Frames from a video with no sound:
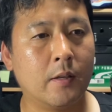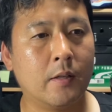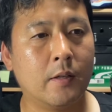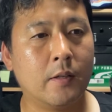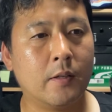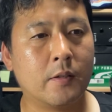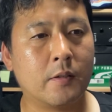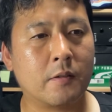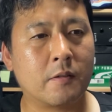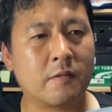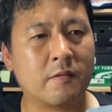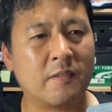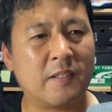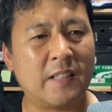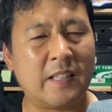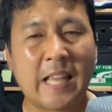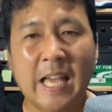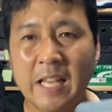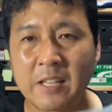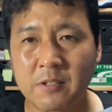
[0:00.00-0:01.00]
just
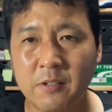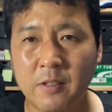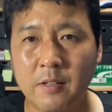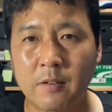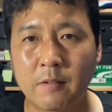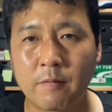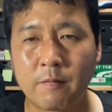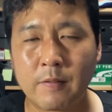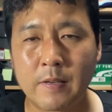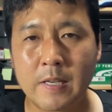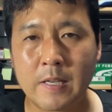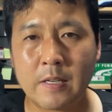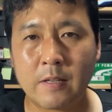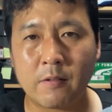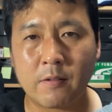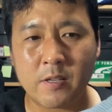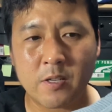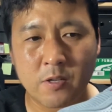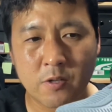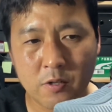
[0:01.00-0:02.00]
lands on their feet,
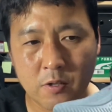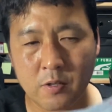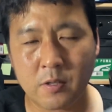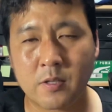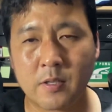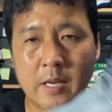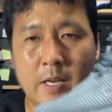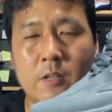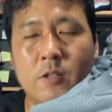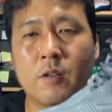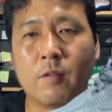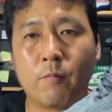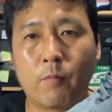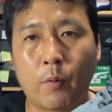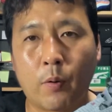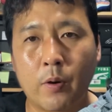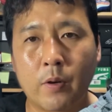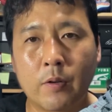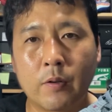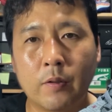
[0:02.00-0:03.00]
or just takes off
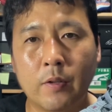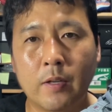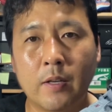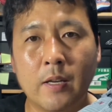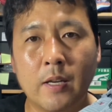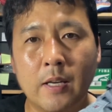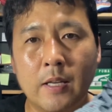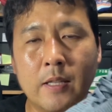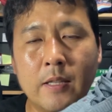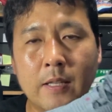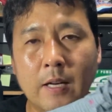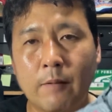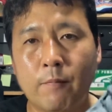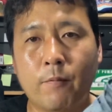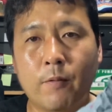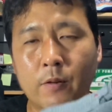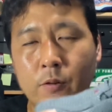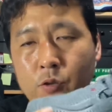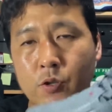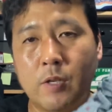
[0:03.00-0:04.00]
vertically. Not
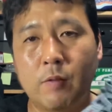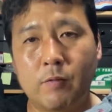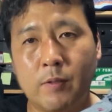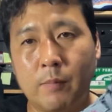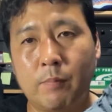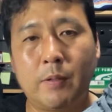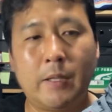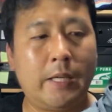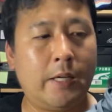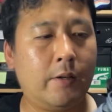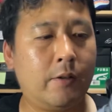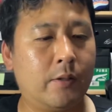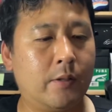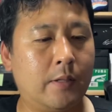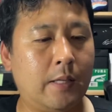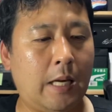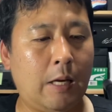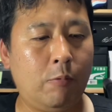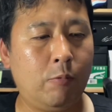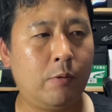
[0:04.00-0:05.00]
for shifty players,
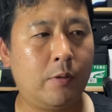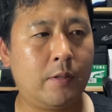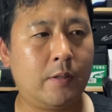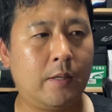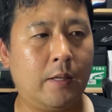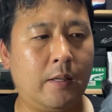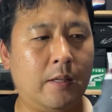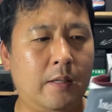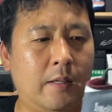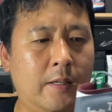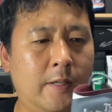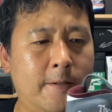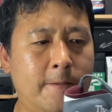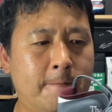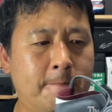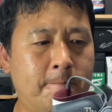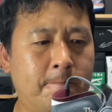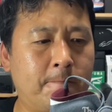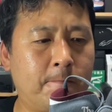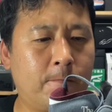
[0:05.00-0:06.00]
I would say.
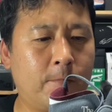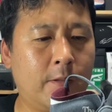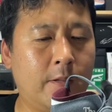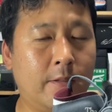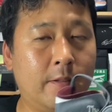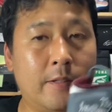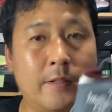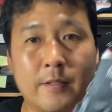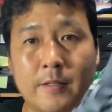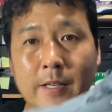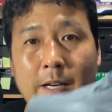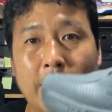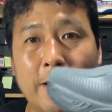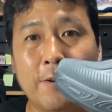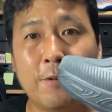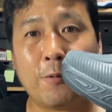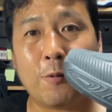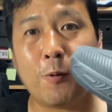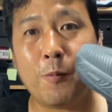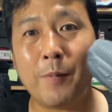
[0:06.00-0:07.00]

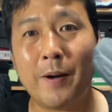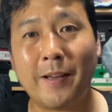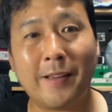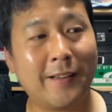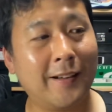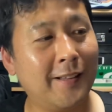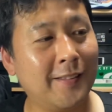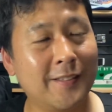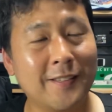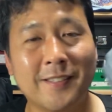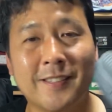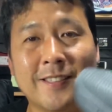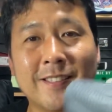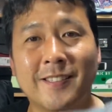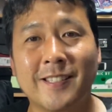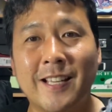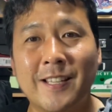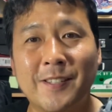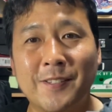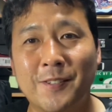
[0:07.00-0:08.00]
Design, oh my god, this
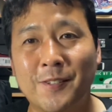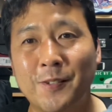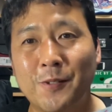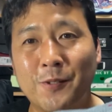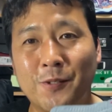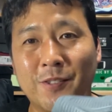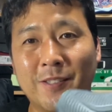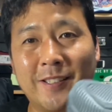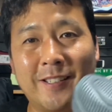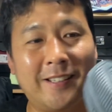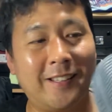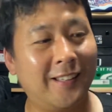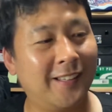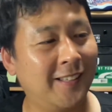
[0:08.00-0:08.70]
design is so shitty.